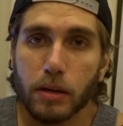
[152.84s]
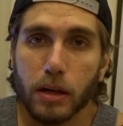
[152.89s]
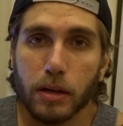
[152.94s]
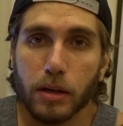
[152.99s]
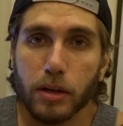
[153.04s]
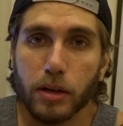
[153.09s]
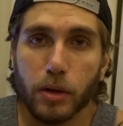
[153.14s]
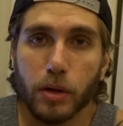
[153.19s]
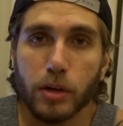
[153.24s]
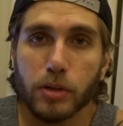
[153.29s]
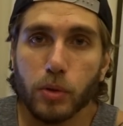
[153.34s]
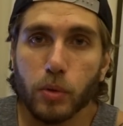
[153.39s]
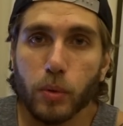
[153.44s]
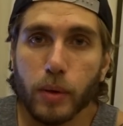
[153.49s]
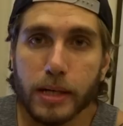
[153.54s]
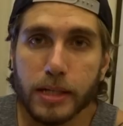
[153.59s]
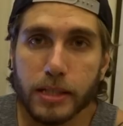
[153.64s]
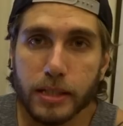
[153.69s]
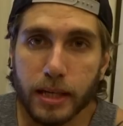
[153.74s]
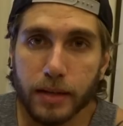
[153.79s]
you know, has
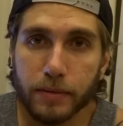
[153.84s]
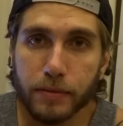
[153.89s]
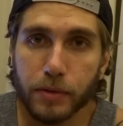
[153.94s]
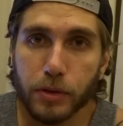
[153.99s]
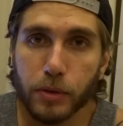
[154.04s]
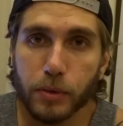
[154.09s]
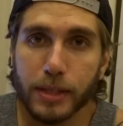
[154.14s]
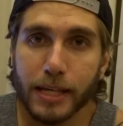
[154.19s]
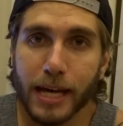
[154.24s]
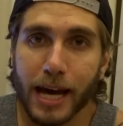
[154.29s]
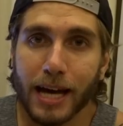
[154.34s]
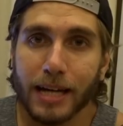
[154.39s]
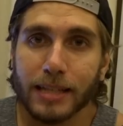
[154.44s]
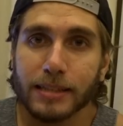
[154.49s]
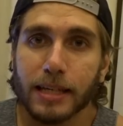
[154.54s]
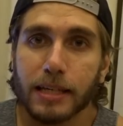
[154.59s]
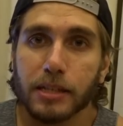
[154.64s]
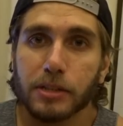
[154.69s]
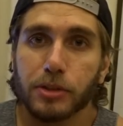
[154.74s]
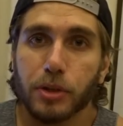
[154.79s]
always given you the
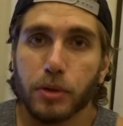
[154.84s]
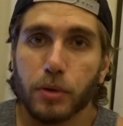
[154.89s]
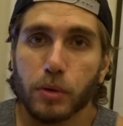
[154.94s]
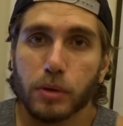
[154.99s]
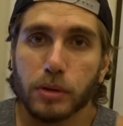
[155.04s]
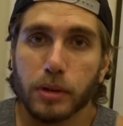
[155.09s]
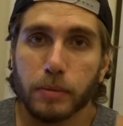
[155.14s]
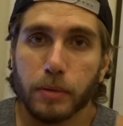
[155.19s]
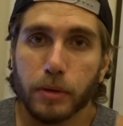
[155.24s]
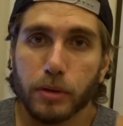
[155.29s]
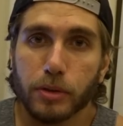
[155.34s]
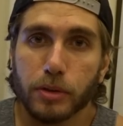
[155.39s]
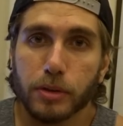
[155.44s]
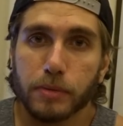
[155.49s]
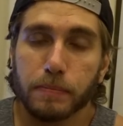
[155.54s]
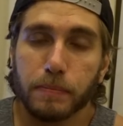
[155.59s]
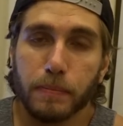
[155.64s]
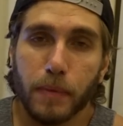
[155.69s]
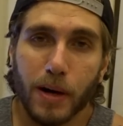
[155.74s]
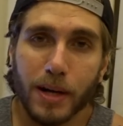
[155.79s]
access to your subconscious
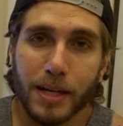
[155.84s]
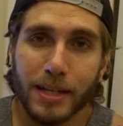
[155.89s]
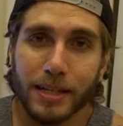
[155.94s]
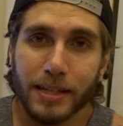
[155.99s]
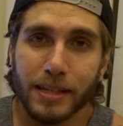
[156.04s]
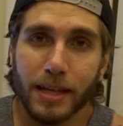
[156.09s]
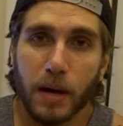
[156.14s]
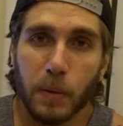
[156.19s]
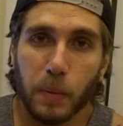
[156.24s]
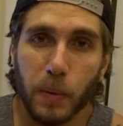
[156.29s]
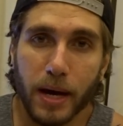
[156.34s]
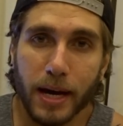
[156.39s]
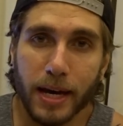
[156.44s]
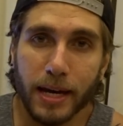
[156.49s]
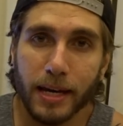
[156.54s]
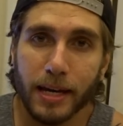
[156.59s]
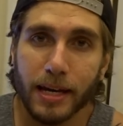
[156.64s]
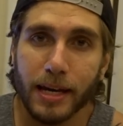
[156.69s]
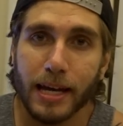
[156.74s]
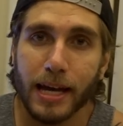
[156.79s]
mind in that
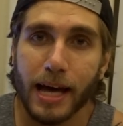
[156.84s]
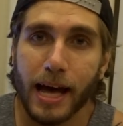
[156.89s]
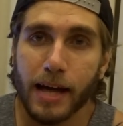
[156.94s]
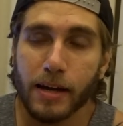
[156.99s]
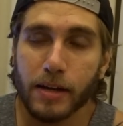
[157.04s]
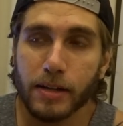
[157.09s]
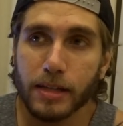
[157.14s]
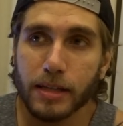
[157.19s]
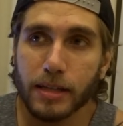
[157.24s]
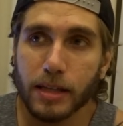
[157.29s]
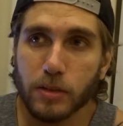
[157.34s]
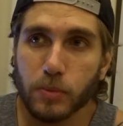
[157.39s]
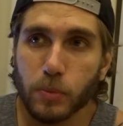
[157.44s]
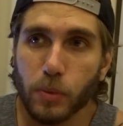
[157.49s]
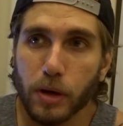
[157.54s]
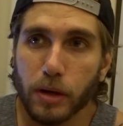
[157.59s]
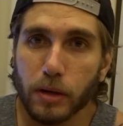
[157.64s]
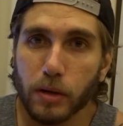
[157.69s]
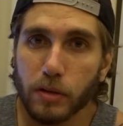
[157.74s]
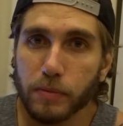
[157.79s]
way, and I think that's
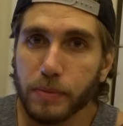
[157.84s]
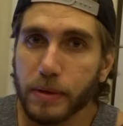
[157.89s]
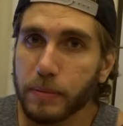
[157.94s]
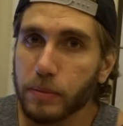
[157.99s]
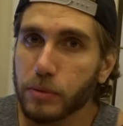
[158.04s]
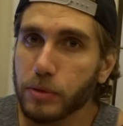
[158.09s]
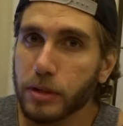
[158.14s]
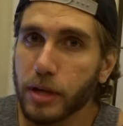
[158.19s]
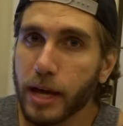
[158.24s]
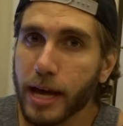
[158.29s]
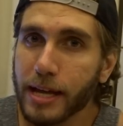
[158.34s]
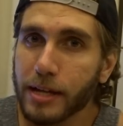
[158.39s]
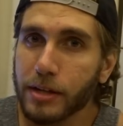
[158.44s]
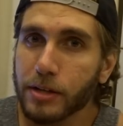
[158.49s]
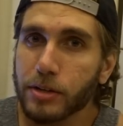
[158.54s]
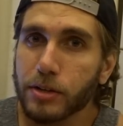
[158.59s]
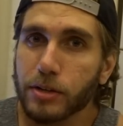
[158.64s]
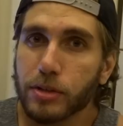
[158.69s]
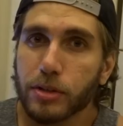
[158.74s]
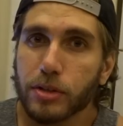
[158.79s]
why a lot of people
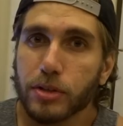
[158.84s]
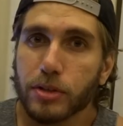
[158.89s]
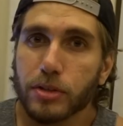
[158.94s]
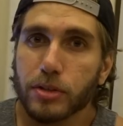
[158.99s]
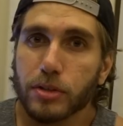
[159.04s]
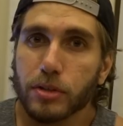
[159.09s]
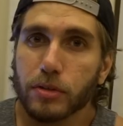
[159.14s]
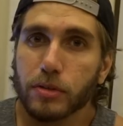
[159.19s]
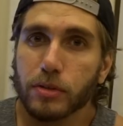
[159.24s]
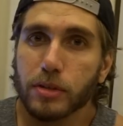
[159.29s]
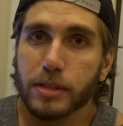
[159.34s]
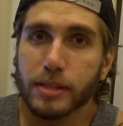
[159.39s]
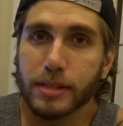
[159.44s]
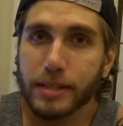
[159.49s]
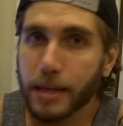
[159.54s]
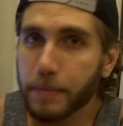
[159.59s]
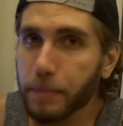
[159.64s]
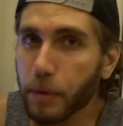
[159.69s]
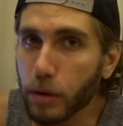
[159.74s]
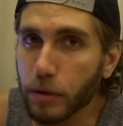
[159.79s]
tend to just
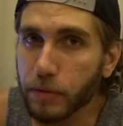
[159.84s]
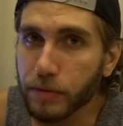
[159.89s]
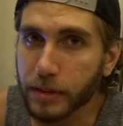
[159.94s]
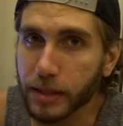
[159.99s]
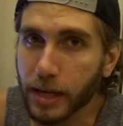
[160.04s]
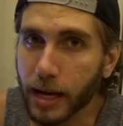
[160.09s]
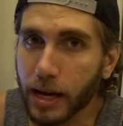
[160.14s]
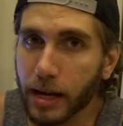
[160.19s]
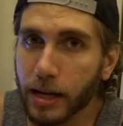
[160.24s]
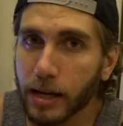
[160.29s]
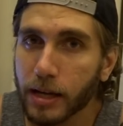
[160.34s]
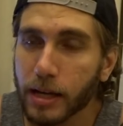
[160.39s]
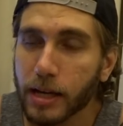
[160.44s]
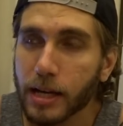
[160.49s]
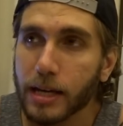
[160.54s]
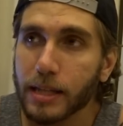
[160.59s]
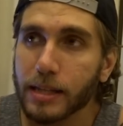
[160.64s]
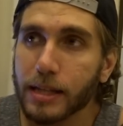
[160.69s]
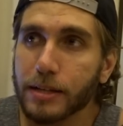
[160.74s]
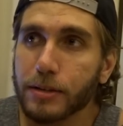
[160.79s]
skip over that.
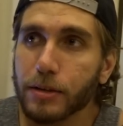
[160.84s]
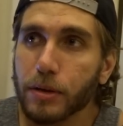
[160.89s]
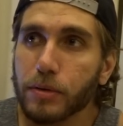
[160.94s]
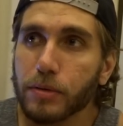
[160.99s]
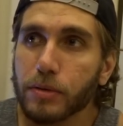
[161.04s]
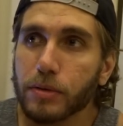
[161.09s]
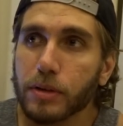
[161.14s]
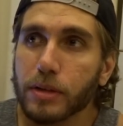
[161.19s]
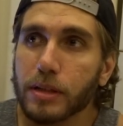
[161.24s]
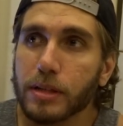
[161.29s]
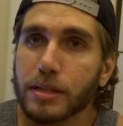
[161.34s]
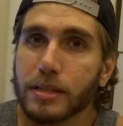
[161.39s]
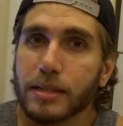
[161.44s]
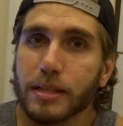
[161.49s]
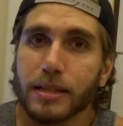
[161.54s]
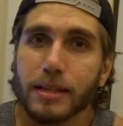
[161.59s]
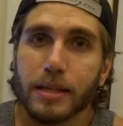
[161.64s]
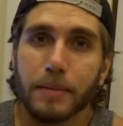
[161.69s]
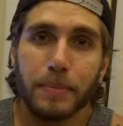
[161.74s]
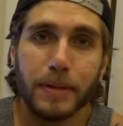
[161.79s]
They don't
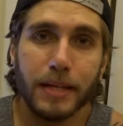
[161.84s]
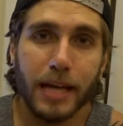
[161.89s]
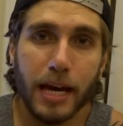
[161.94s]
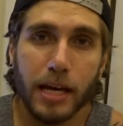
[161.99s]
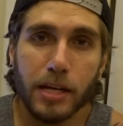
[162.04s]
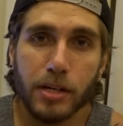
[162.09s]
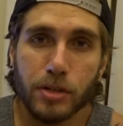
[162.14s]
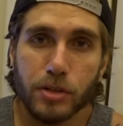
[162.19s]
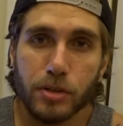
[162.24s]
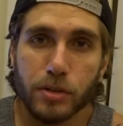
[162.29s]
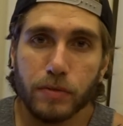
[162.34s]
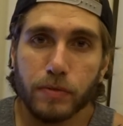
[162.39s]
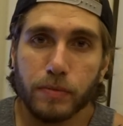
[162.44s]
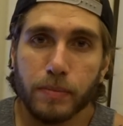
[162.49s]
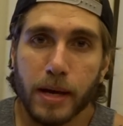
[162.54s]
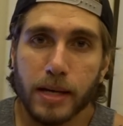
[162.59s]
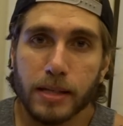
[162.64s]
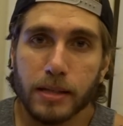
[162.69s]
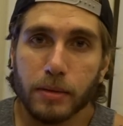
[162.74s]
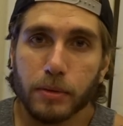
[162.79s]
consider the implications of
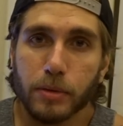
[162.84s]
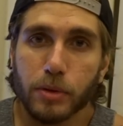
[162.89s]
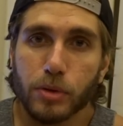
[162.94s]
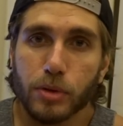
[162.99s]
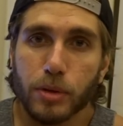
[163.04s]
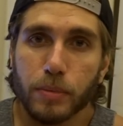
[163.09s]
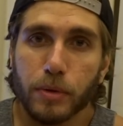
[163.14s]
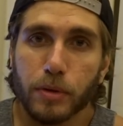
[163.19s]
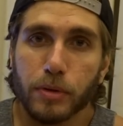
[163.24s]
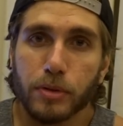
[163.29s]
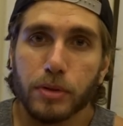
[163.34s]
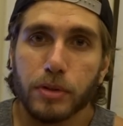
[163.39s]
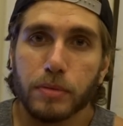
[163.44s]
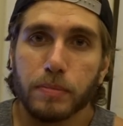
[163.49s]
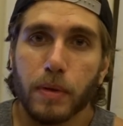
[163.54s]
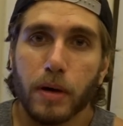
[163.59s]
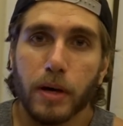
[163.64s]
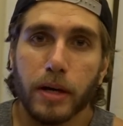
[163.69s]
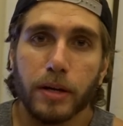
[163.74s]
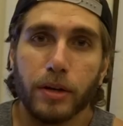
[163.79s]
messing with your subconscious
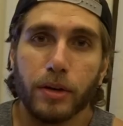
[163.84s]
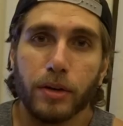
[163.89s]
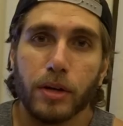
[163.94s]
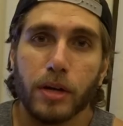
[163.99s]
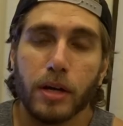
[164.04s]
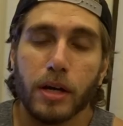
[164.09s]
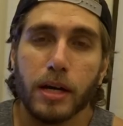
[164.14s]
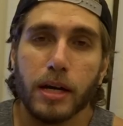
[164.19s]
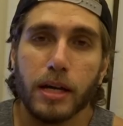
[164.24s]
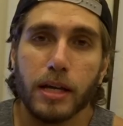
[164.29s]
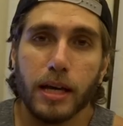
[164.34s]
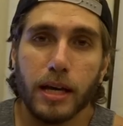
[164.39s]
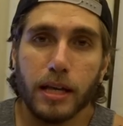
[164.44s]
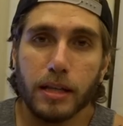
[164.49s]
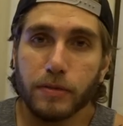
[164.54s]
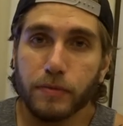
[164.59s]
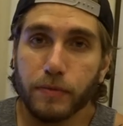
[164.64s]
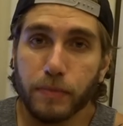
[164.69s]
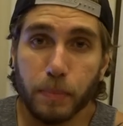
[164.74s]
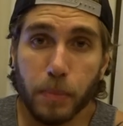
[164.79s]
mind.
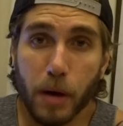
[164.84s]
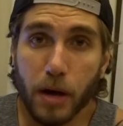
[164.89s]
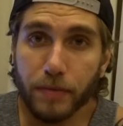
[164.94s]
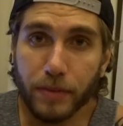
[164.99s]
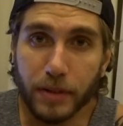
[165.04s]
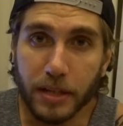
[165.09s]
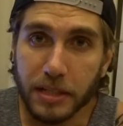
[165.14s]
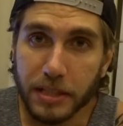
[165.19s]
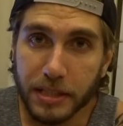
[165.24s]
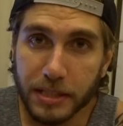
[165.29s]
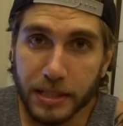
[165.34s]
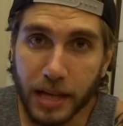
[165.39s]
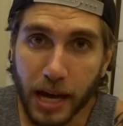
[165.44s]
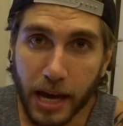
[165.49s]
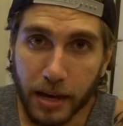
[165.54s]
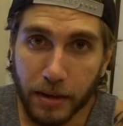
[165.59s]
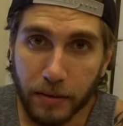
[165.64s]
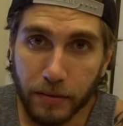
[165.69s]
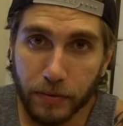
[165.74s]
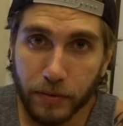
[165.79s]
It's perfectly
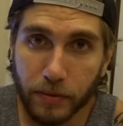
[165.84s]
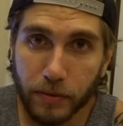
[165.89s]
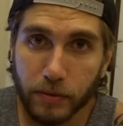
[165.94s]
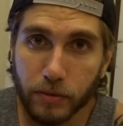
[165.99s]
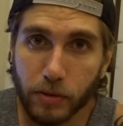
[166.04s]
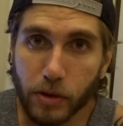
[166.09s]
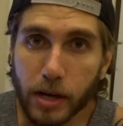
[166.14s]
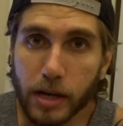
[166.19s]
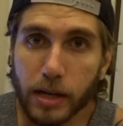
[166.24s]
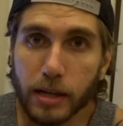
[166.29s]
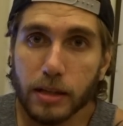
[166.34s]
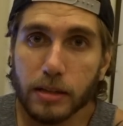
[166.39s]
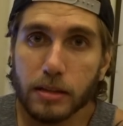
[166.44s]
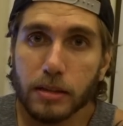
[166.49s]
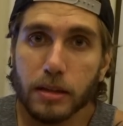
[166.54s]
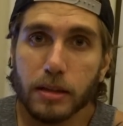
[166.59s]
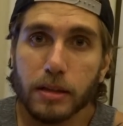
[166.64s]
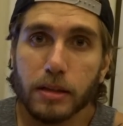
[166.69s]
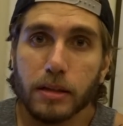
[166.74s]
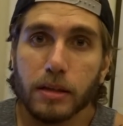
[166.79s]
safe, right? There's
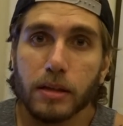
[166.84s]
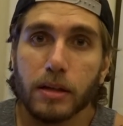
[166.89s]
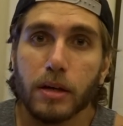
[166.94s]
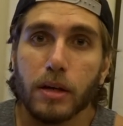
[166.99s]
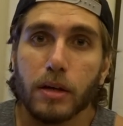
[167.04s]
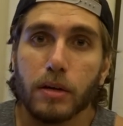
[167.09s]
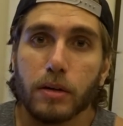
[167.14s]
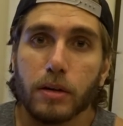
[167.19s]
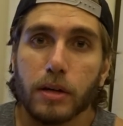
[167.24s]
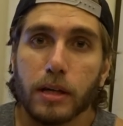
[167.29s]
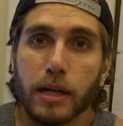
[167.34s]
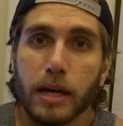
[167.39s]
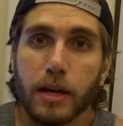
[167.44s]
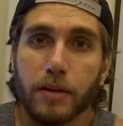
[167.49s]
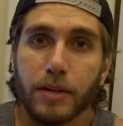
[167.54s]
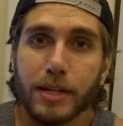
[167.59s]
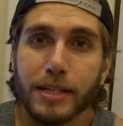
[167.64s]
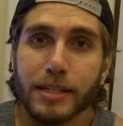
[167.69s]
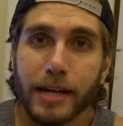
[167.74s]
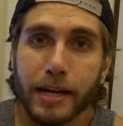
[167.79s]
nothing
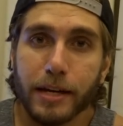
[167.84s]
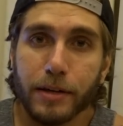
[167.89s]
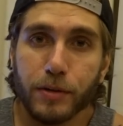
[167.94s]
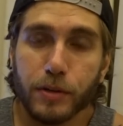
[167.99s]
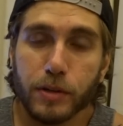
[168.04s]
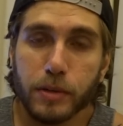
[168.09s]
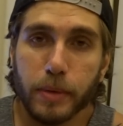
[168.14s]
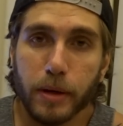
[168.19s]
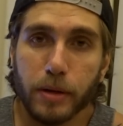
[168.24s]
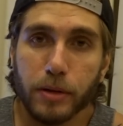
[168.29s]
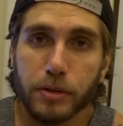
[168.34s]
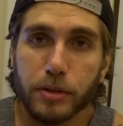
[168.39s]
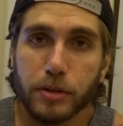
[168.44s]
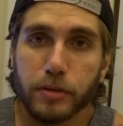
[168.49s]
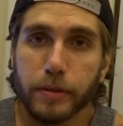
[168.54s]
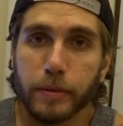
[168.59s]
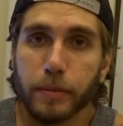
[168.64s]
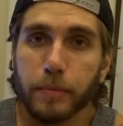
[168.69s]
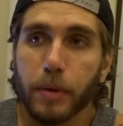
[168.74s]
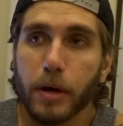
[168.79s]
inherently dangerous about lucid
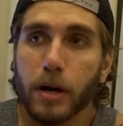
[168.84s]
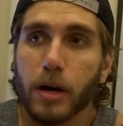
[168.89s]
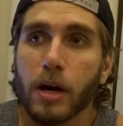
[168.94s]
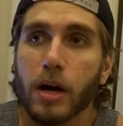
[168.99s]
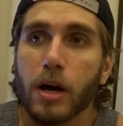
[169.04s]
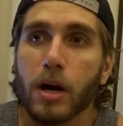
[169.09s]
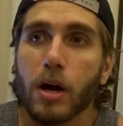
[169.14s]
dreaming, but